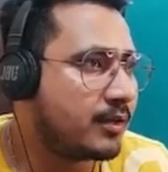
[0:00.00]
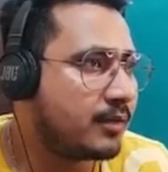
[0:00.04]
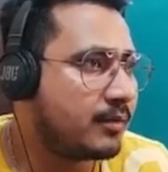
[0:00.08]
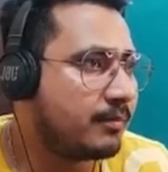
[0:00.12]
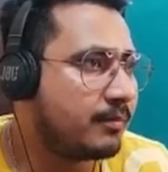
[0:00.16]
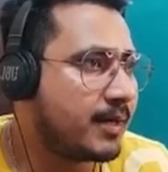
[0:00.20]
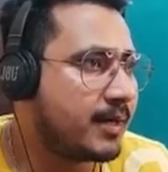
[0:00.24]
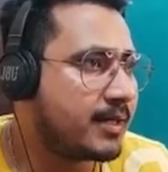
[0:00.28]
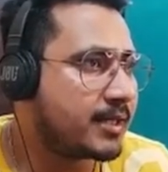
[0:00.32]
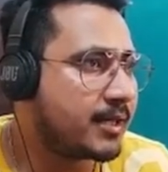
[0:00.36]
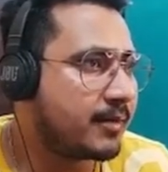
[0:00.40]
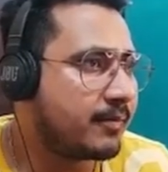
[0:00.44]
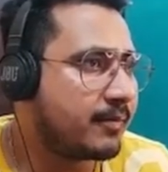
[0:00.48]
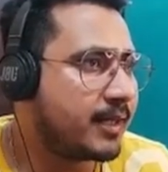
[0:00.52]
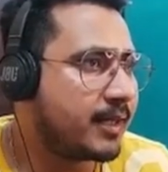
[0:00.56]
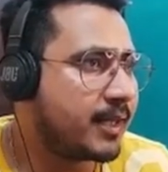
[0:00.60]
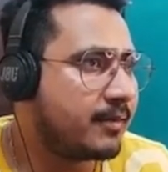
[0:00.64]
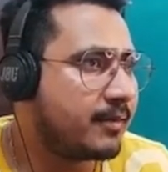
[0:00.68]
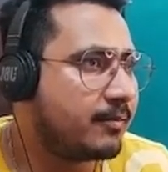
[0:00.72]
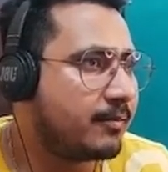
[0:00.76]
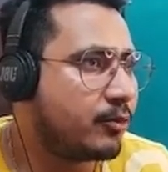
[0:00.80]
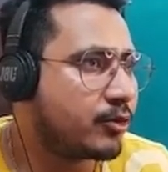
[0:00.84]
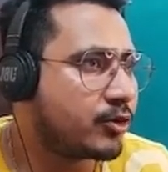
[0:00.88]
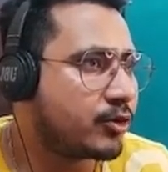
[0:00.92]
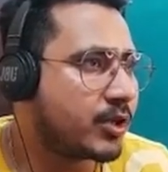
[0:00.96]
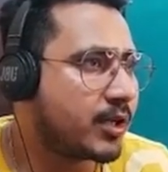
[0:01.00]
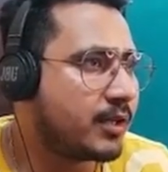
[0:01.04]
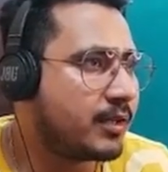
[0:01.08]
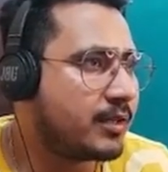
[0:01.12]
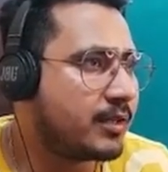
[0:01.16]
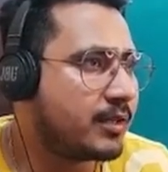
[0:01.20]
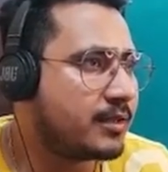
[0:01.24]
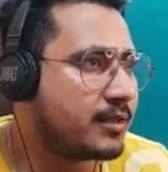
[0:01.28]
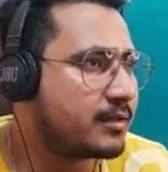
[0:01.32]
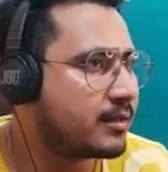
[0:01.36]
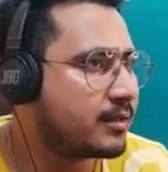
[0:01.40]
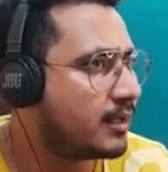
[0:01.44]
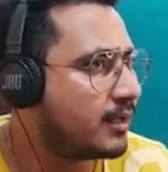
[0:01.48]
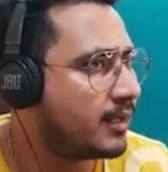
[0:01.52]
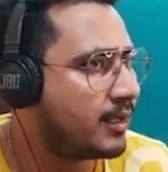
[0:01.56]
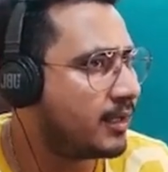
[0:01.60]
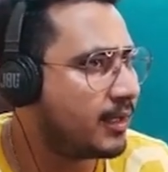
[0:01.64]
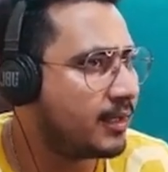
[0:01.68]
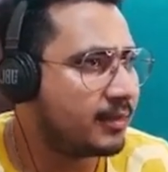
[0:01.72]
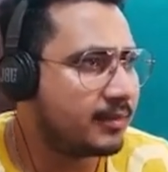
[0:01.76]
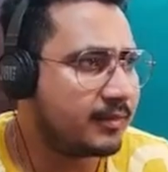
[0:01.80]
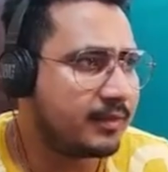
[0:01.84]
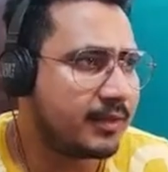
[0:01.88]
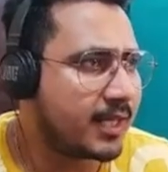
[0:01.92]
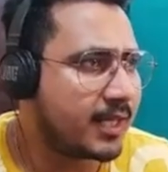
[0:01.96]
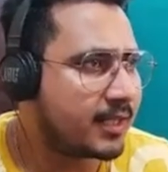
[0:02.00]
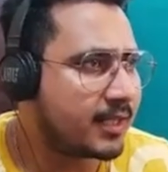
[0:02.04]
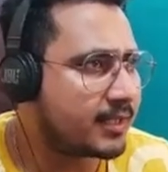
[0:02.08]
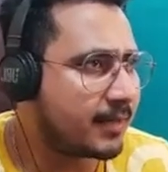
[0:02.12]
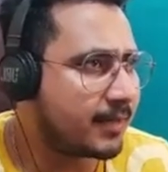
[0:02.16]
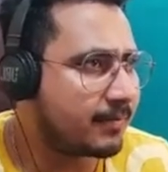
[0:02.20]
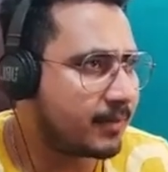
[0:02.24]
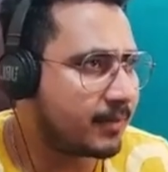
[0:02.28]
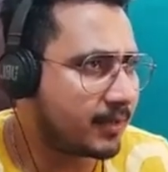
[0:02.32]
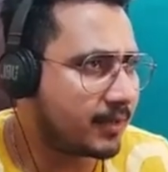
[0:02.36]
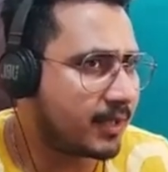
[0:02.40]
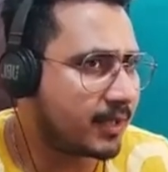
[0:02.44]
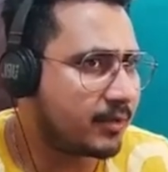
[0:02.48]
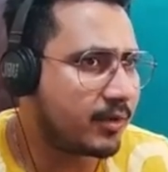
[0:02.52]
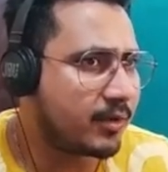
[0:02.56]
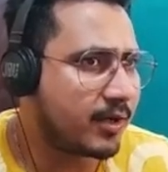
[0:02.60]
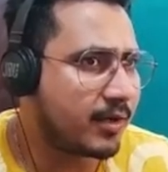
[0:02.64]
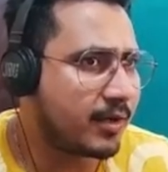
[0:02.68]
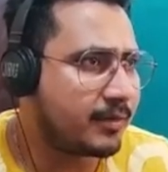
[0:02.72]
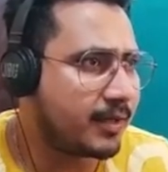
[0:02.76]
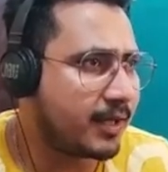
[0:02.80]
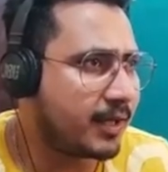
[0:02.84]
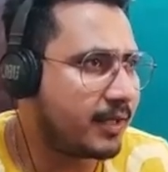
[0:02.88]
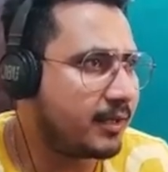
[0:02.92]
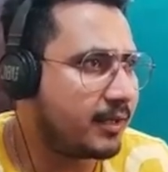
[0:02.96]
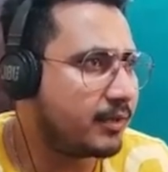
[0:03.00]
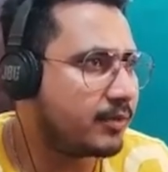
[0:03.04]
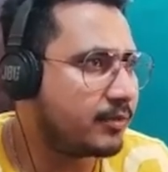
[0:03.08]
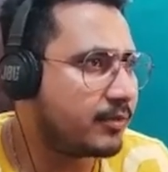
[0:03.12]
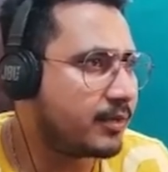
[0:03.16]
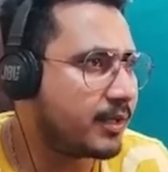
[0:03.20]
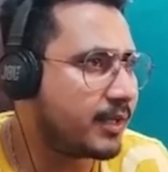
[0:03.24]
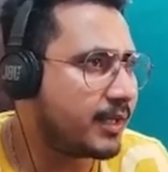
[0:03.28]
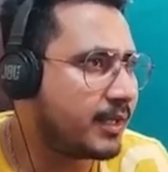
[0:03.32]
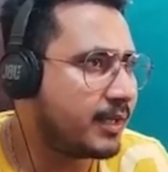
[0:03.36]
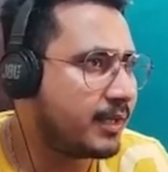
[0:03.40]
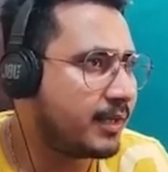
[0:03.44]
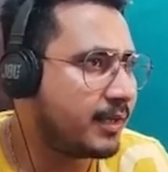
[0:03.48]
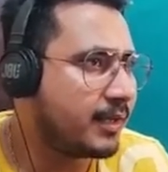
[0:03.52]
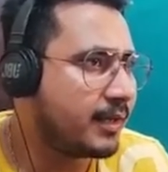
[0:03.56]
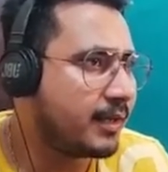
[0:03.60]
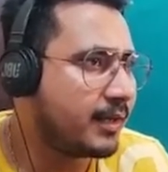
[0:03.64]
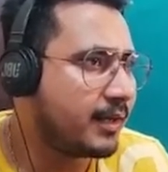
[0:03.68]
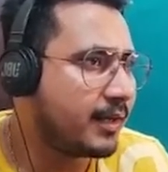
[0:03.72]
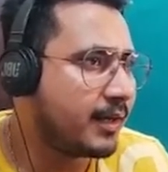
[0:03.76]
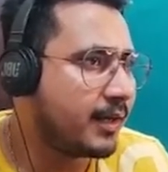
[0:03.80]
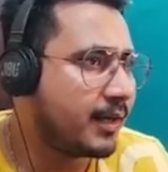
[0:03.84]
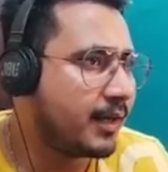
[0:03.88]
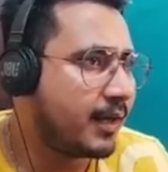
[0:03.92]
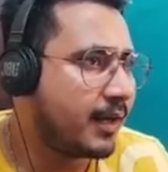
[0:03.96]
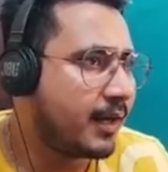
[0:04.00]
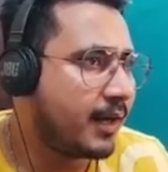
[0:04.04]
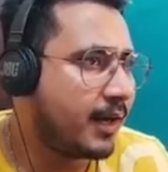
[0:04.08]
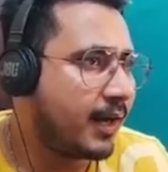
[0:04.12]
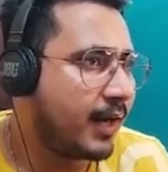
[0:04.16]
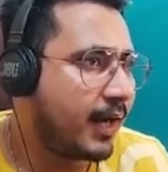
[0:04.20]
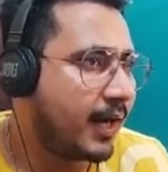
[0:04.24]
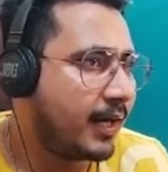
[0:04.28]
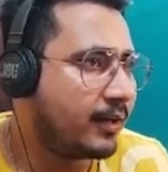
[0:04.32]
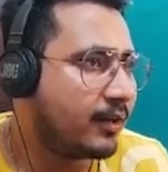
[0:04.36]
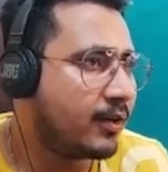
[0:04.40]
measurement and motion is that chapter that we have done today, and